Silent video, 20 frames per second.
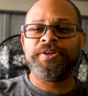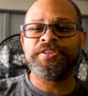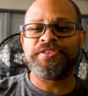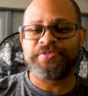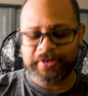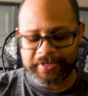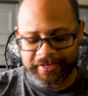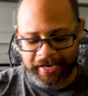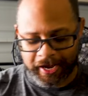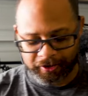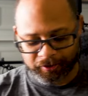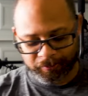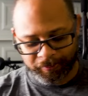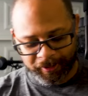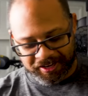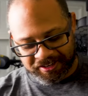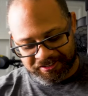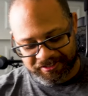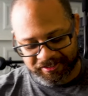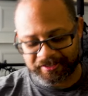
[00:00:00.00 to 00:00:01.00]
Mystery Tackle
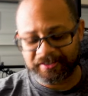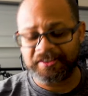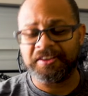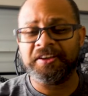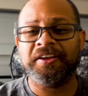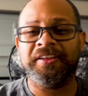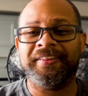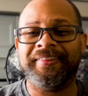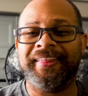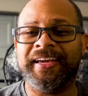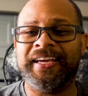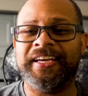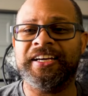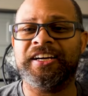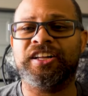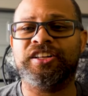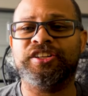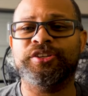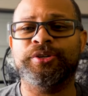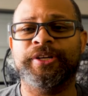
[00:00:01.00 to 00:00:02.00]
Box, they
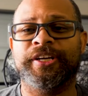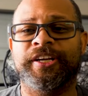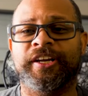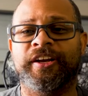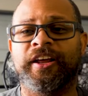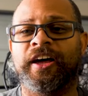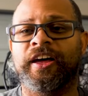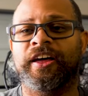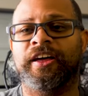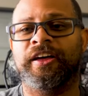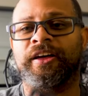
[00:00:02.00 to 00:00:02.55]
included